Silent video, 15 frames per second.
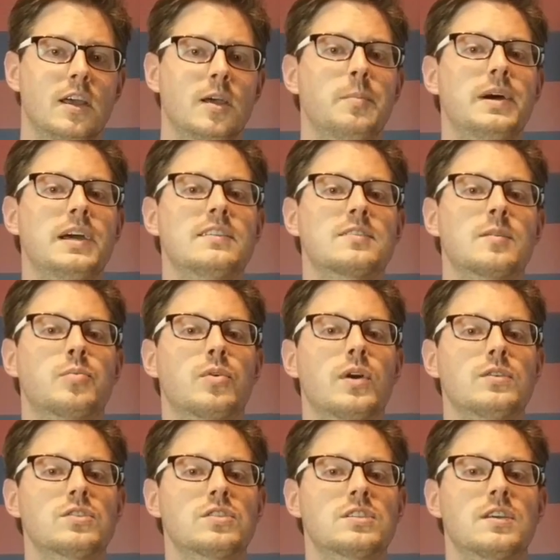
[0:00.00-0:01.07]
But his
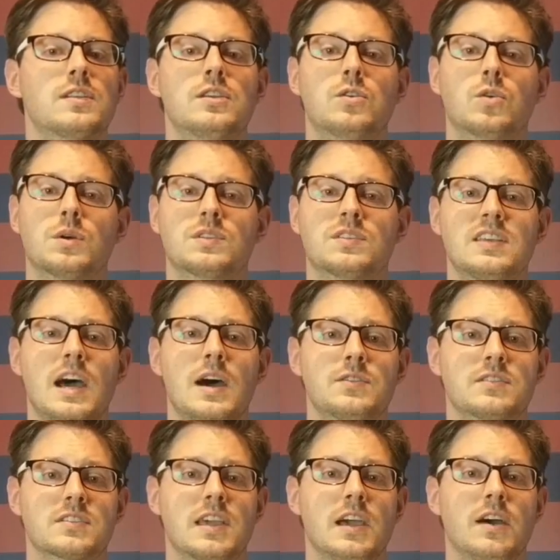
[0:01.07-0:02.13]
approach to the north-south
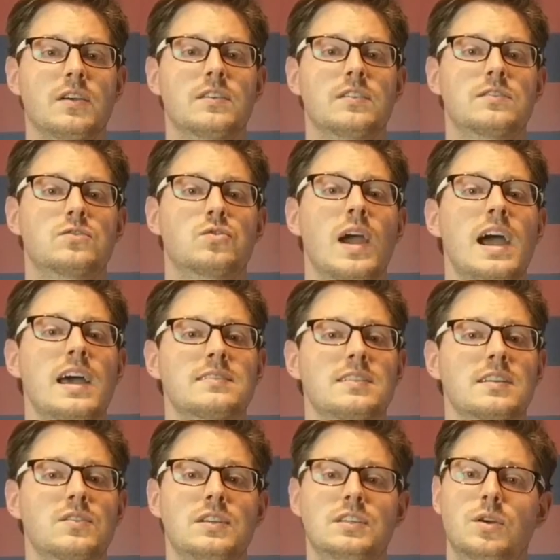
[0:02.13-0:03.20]
scale is
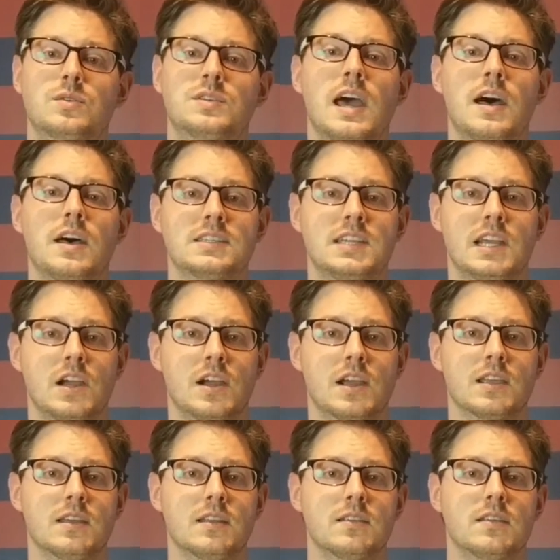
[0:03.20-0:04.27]
drastically
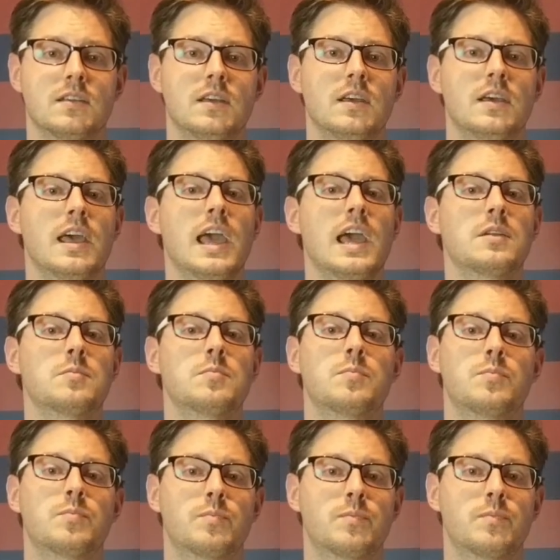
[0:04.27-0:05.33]
totalitarian and
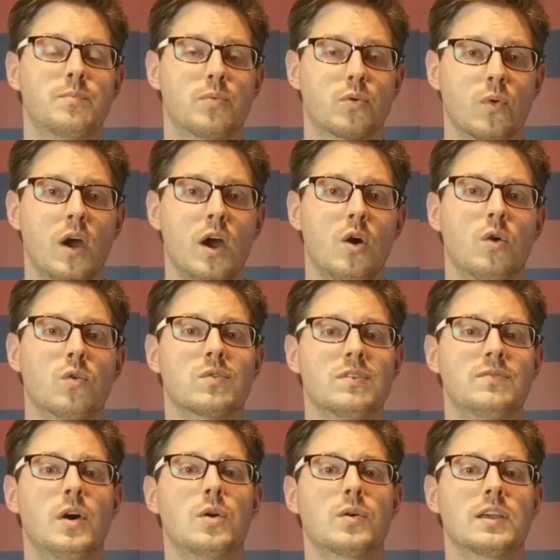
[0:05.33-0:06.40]

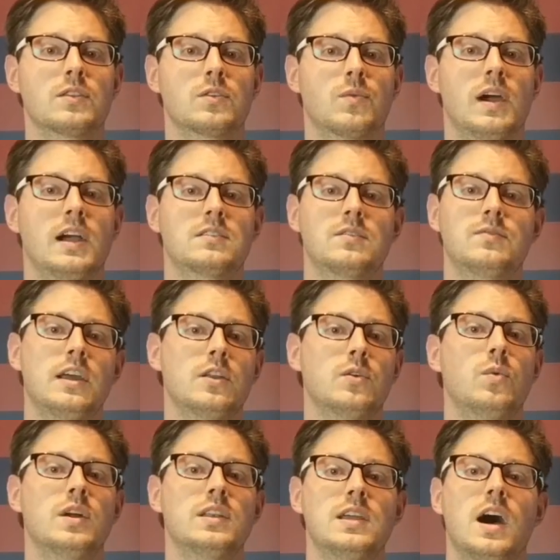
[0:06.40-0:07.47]
pro-revoking the rights of
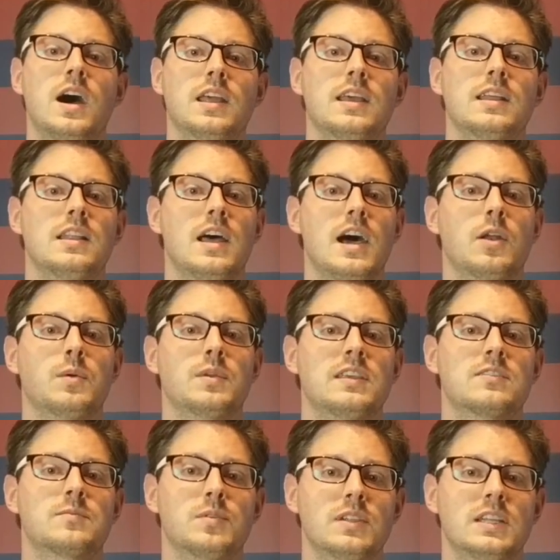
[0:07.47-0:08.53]
anyone not in line with
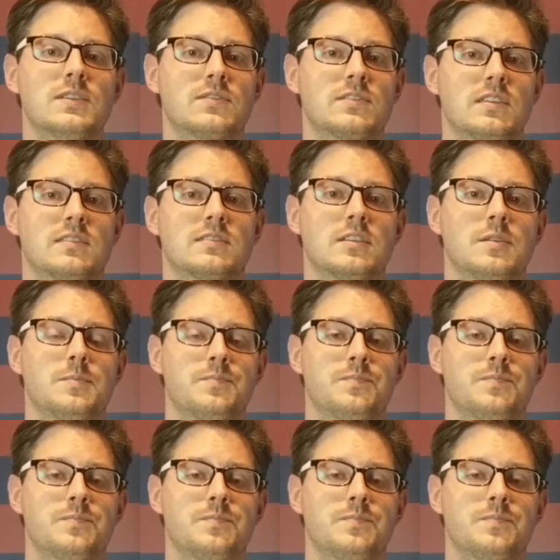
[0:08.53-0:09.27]
his belief system.